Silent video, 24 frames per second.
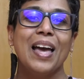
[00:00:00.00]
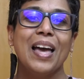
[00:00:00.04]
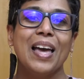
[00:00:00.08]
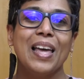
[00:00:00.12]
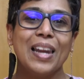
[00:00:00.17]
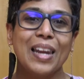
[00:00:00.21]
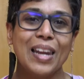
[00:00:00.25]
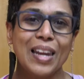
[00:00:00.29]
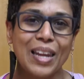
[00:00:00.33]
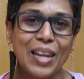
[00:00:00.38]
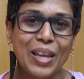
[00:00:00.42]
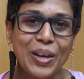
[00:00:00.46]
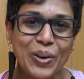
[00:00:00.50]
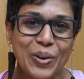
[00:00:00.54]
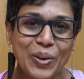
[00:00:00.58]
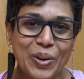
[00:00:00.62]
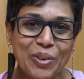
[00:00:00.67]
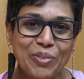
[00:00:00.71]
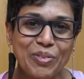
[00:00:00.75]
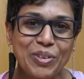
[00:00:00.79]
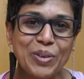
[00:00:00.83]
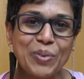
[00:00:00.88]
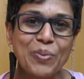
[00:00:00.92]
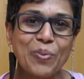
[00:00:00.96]
Hello,
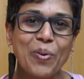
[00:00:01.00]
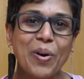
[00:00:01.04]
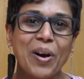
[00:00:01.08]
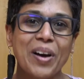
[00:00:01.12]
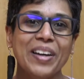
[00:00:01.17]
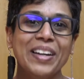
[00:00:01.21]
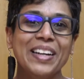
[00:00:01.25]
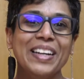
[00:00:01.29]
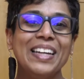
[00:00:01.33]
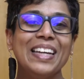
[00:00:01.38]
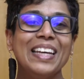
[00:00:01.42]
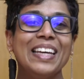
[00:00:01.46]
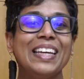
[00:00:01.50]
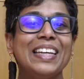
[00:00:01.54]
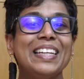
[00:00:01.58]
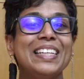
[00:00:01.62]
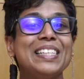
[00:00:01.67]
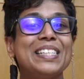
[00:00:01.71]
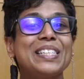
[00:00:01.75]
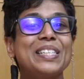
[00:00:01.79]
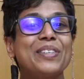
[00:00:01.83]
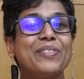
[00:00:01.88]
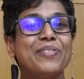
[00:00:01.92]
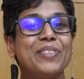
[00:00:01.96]
everyone.
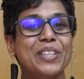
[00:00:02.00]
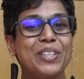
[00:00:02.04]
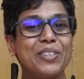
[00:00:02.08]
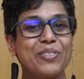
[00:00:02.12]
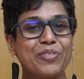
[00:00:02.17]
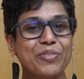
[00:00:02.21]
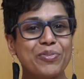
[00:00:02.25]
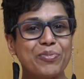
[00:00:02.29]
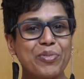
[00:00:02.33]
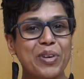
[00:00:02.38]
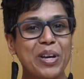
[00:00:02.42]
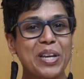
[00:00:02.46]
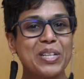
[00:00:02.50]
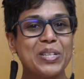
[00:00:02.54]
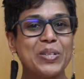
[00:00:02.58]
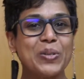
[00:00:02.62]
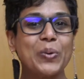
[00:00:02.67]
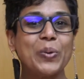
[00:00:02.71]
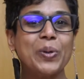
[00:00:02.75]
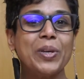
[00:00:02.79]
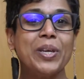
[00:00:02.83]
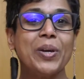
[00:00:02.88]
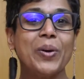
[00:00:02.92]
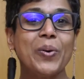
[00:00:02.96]
It's Kavita from Red
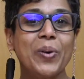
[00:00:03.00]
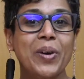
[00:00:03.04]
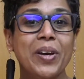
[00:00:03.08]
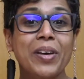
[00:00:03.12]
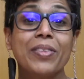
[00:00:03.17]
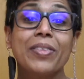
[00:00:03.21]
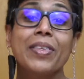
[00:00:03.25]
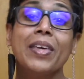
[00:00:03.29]
Door Yoga.